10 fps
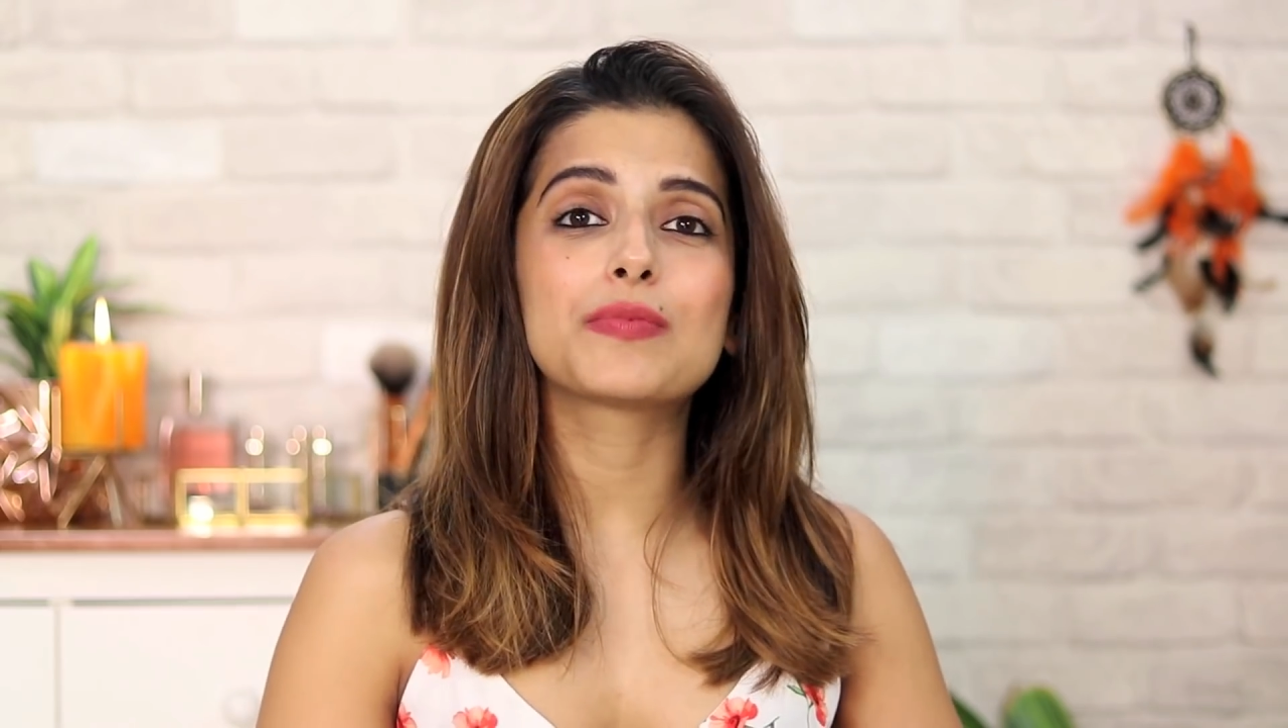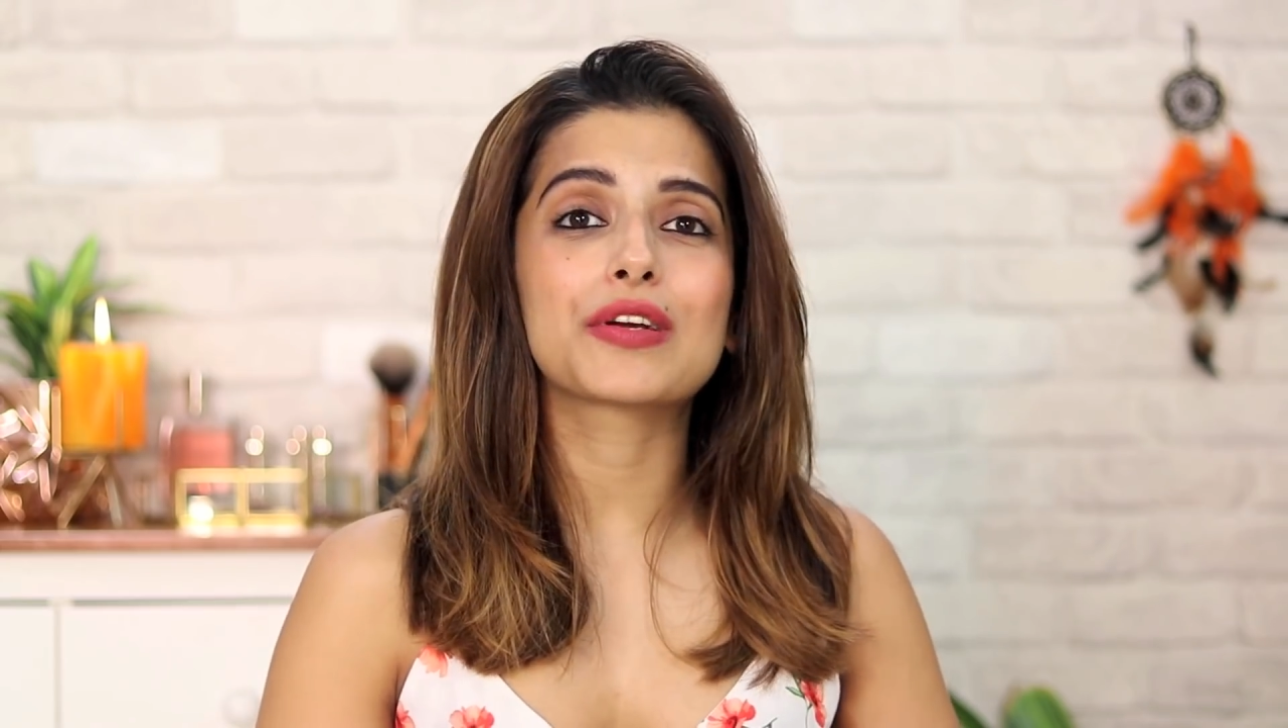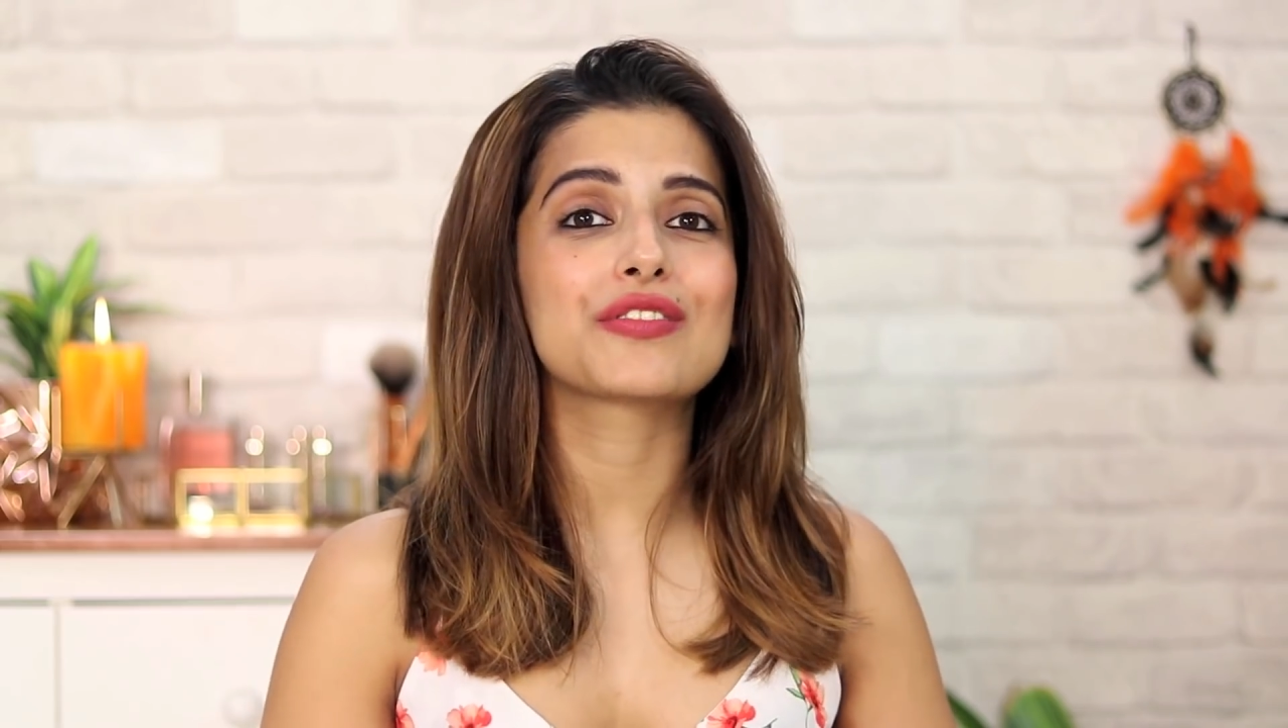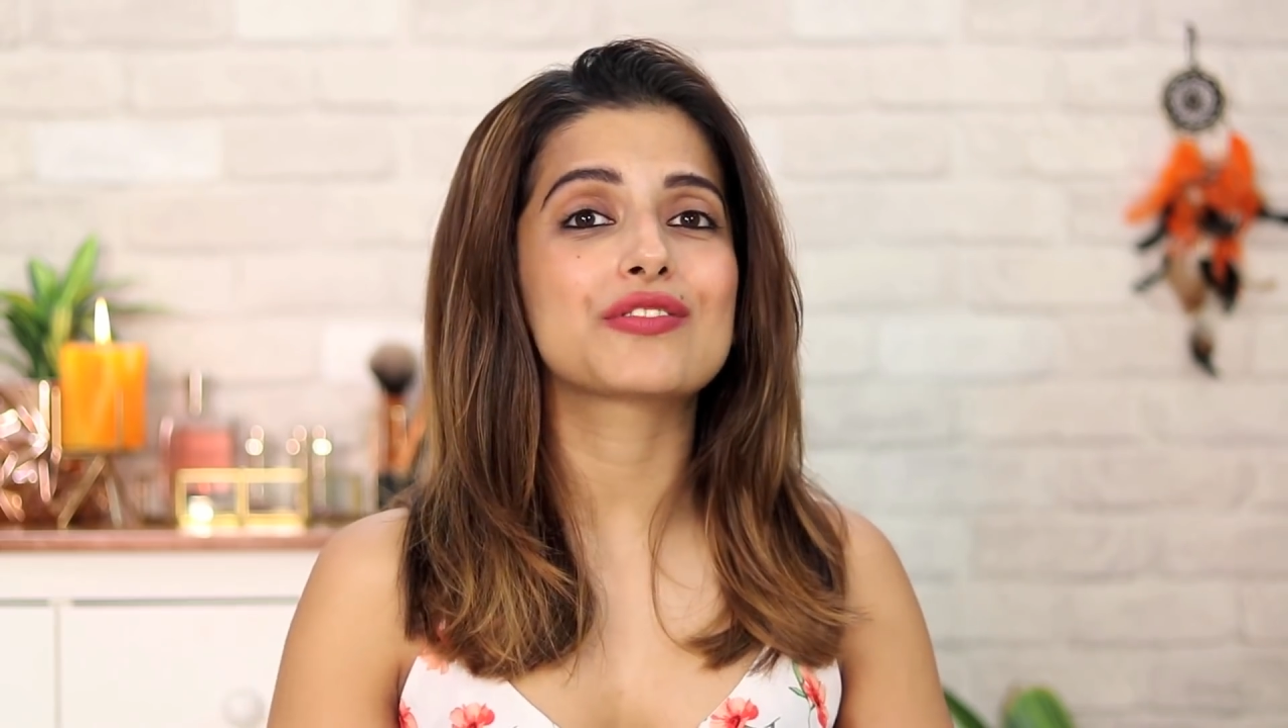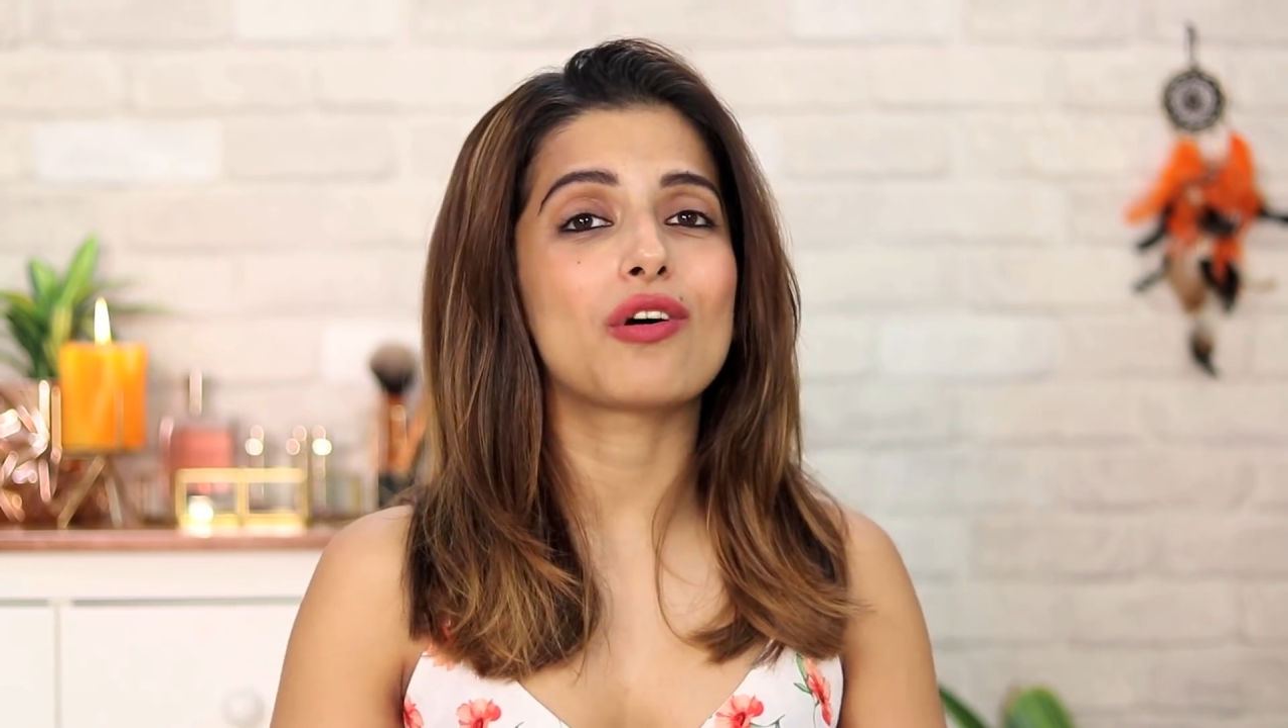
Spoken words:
because